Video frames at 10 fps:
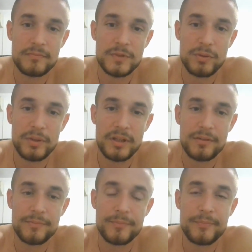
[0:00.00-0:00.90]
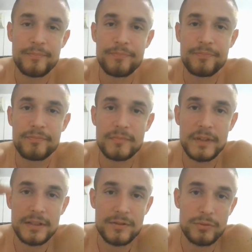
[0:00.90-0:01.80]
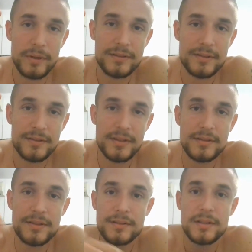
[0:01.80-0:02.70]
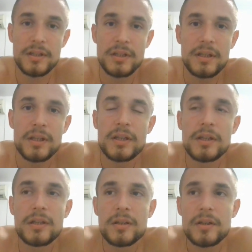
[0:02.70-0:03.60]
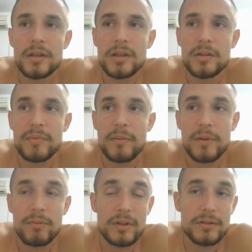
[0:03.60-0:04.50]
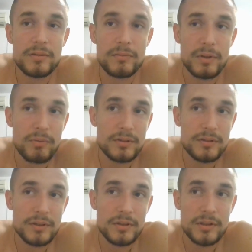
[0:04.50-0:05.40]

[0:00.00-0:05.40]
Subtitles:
So here, that's two exercises. Maybe we want